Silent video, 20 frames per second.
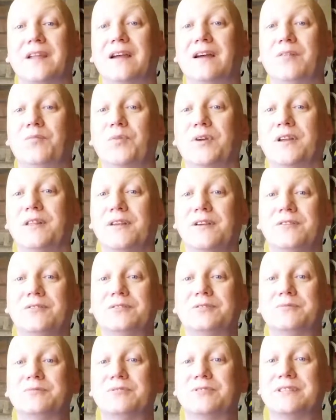And one of
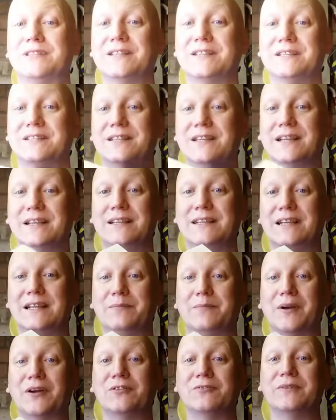those was this
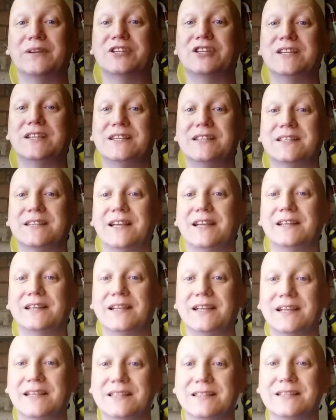Indigbo, which he said
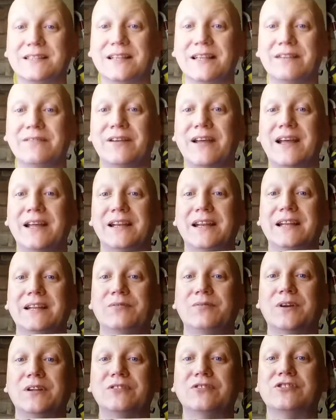he's never had
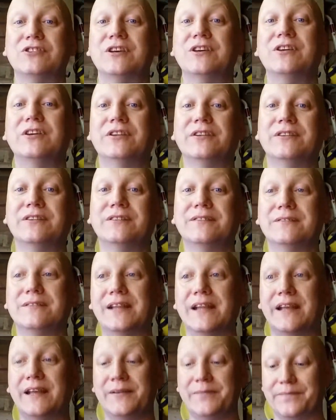anyone turn
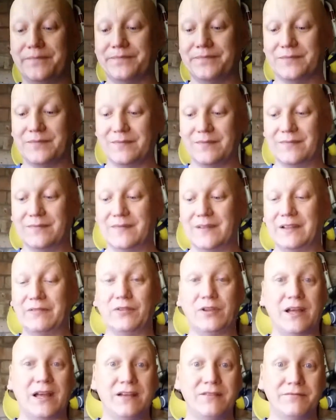yet. If
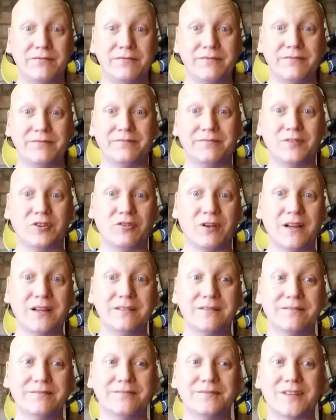you have, great.
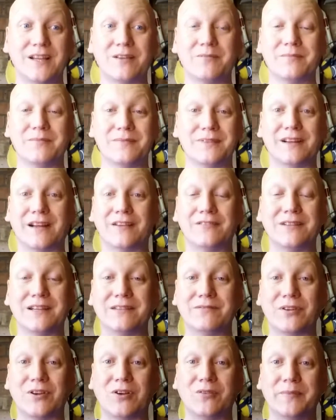
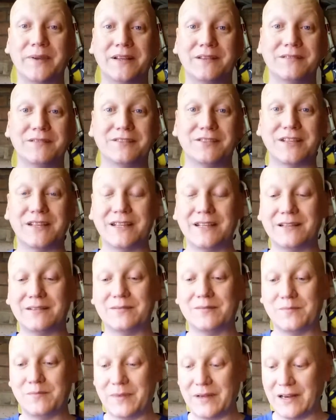Leave a comment, see
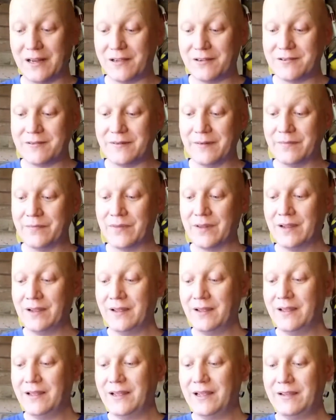below.
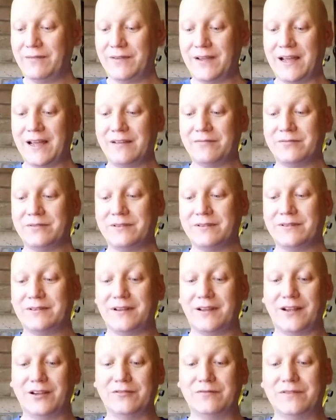If you haven't,
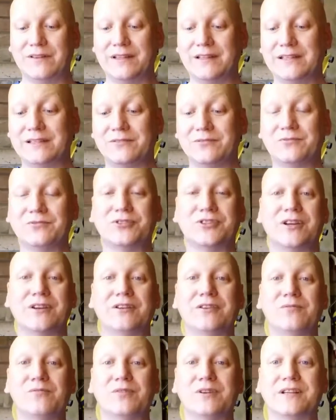hopefully this will show
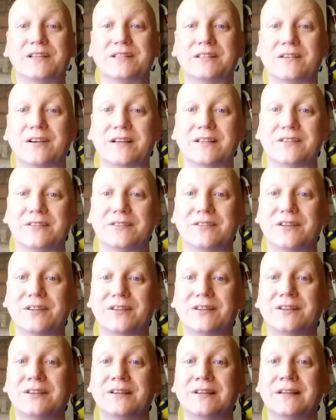you what it's like to
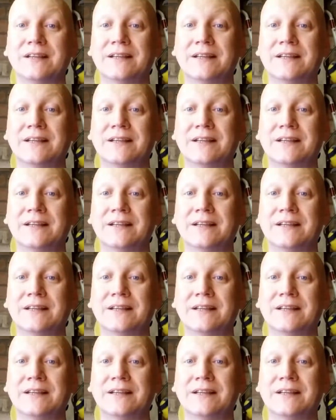turn.